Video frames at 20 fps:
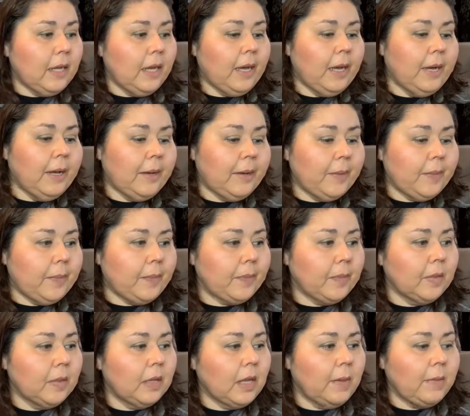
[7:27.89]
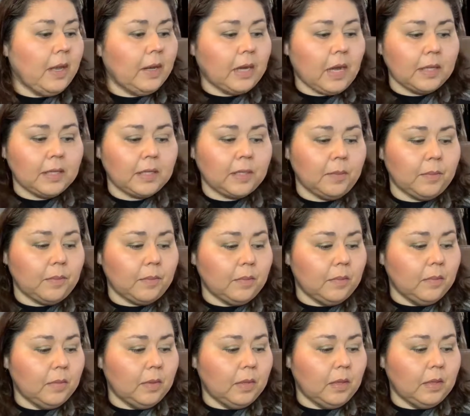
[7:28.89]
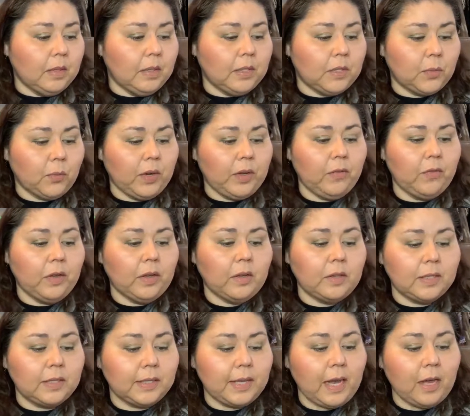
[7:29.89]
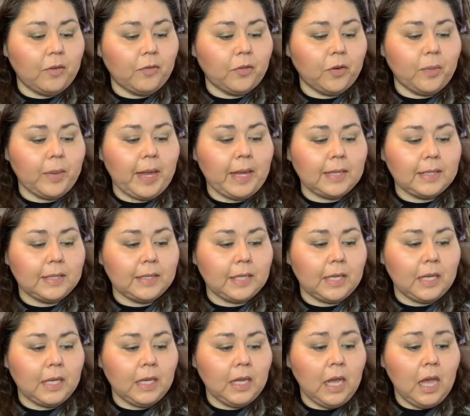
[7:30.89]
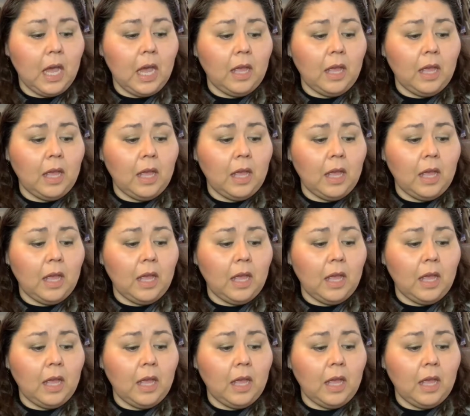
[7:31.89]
Um, I mean, I got some, this refill set from Etsy.